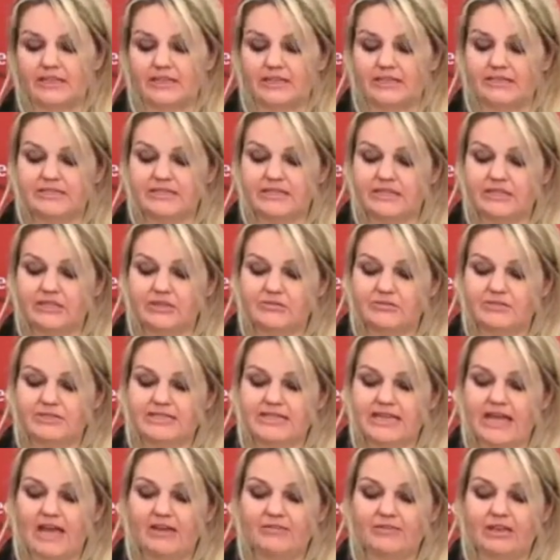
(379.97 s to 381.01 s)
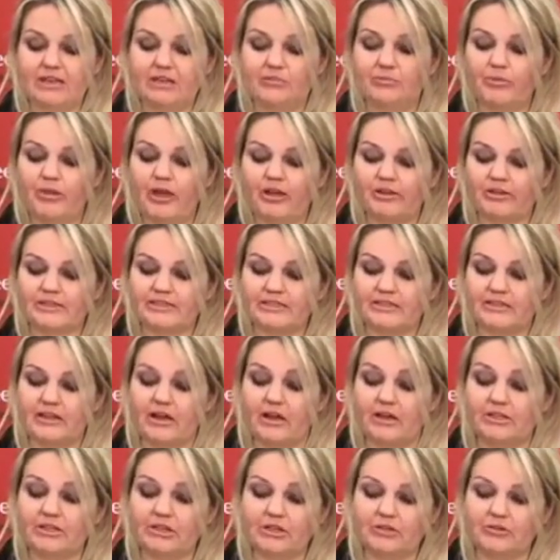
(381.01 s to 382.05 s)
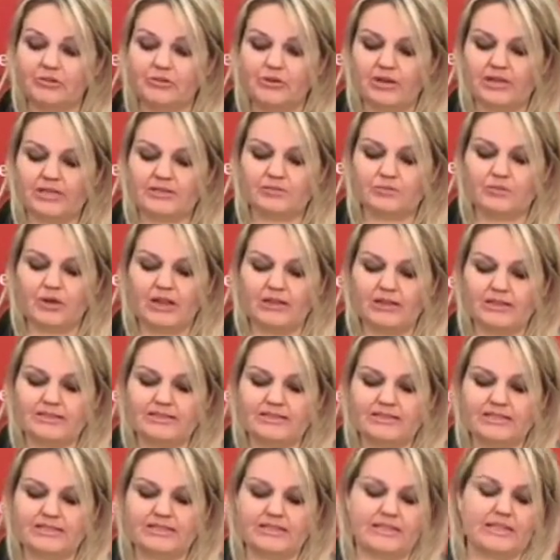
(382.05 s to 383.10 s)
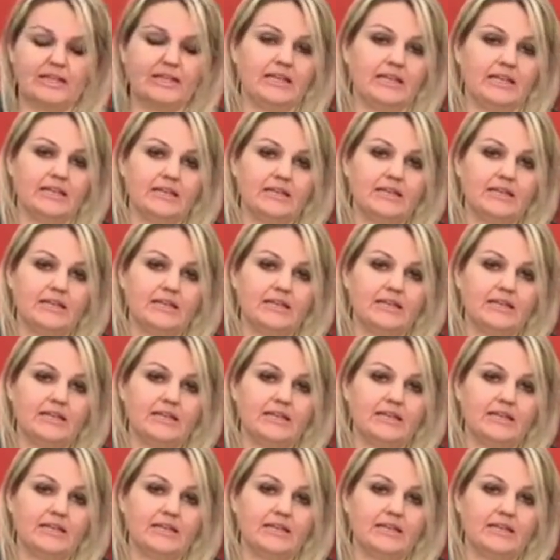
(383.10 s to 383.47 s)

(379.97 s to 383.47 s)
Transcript: continues to have an impact on you as well as the city